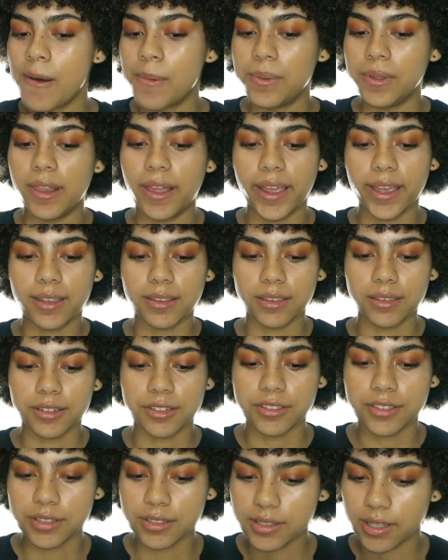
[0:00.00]
But like
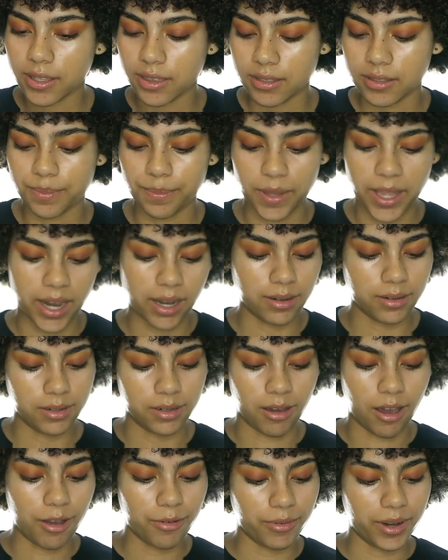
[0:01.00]
there's just like this black
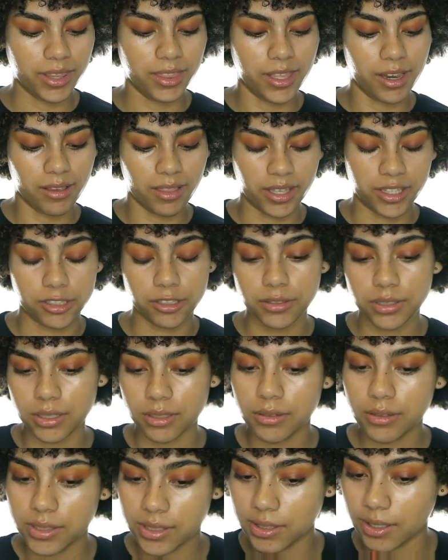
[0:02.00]
dot right there. Like there's
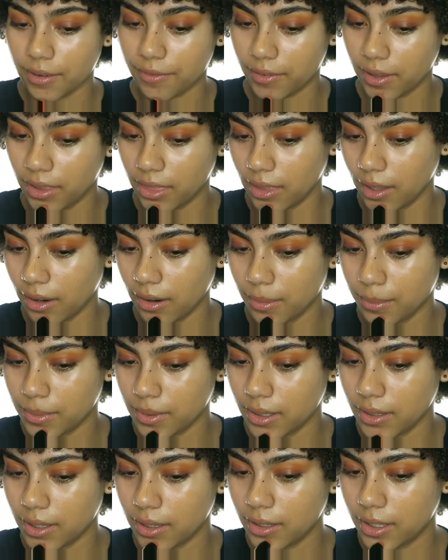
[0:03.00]
still stuff in there,
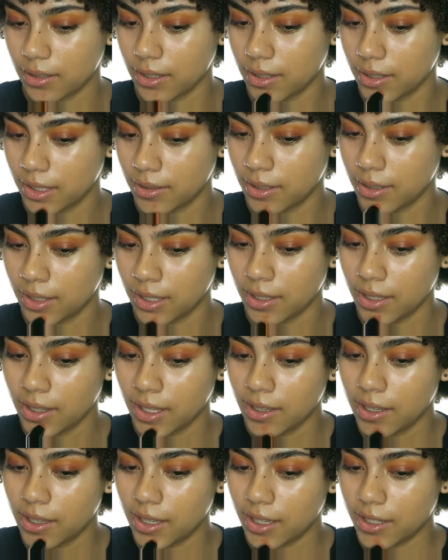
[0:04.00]
but like
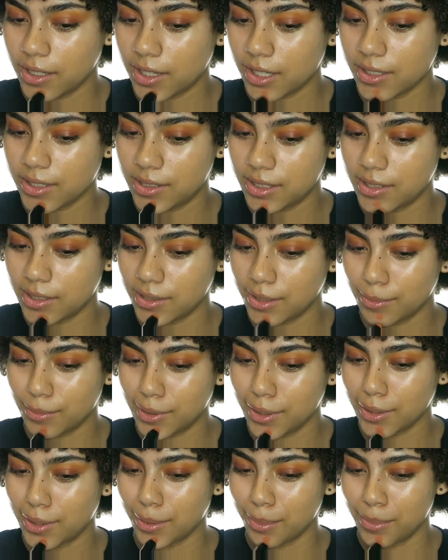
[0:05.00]
it just doesn't
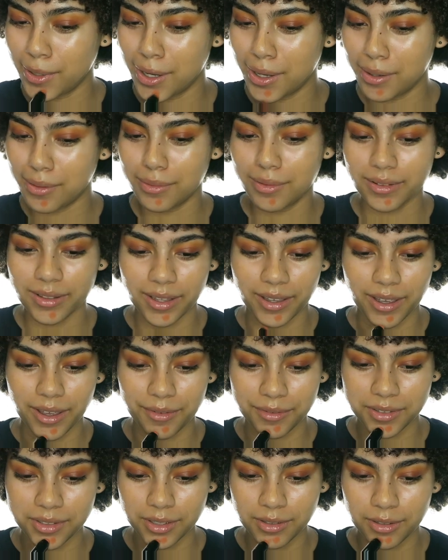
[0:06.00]
want to come out. Like I
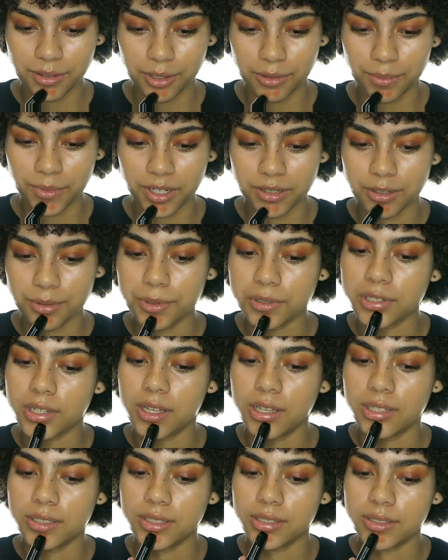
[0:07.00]
have to go to my
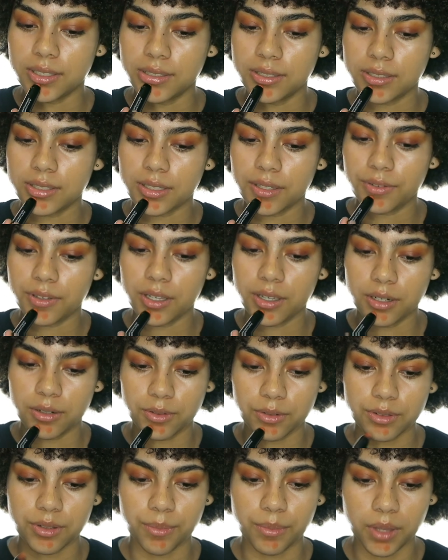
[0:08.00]
dermatologist and see if he could
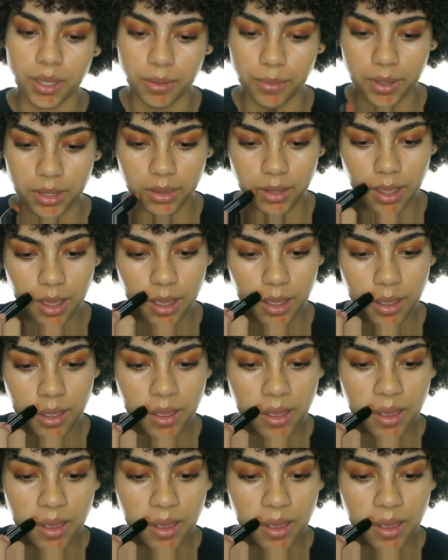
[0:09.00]
do something about that.